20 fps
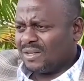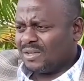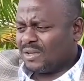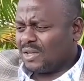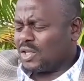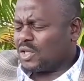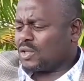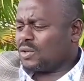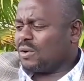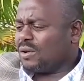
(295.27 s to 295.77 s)

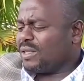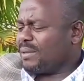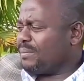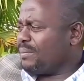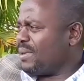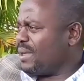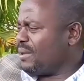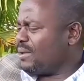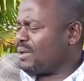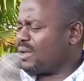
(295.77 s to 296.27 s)
So it should not
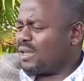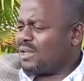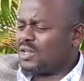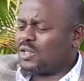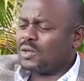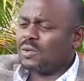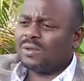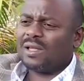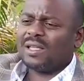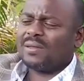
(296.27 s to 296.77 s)
be, it
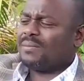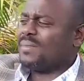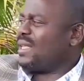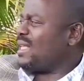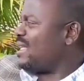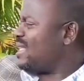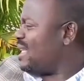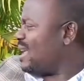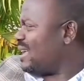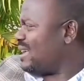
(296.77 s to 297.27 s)
shouldn't
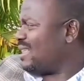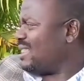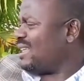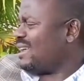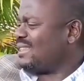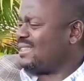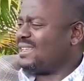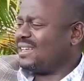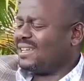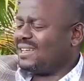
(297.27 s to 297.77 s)
be like
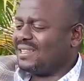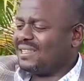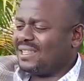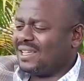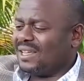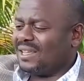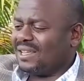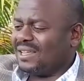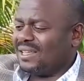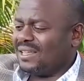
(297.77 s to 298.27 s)
that. Uh,
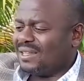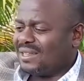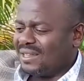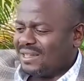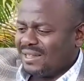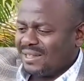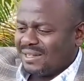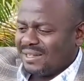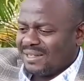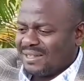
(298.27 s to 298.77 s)
they
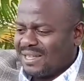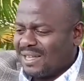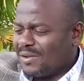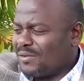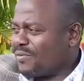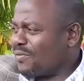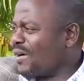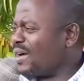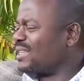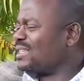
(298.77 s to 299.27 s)

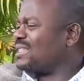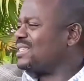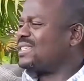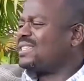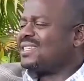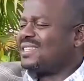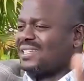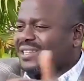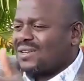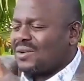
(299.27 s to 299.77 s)
they first
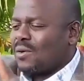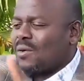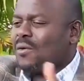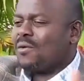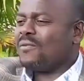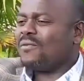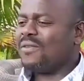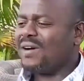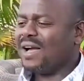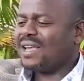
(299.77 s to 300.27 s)

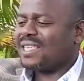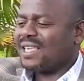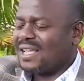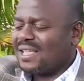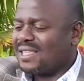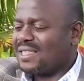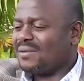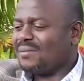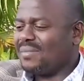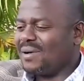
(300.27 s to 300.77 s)
converge
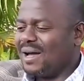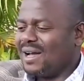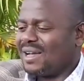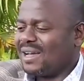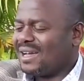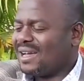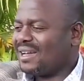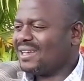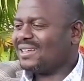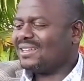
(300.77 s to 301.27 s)
at the
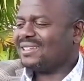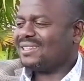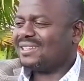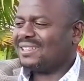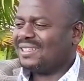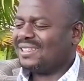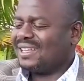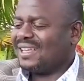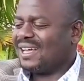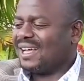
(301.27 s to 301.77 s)
bank
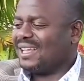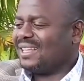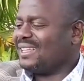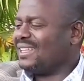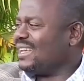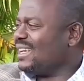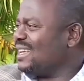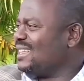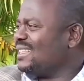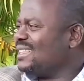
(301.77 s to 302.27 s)

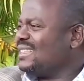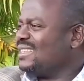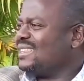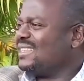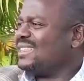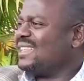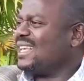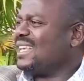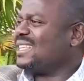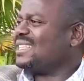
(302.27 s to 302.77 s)
and then
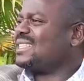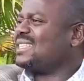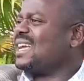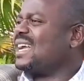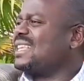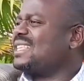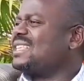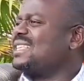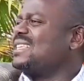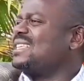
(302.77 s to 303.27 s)
they
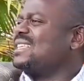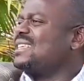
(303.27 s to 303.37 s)
start